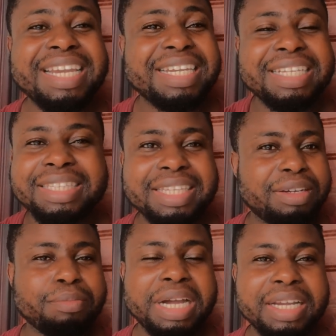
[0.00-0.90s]

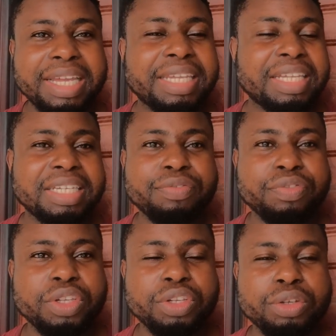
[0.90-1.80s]
anything by liking the
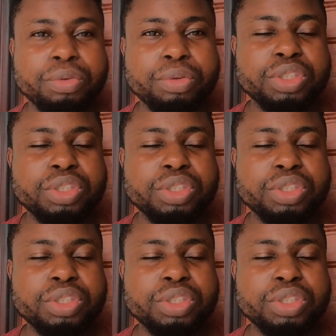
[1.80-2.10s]
video.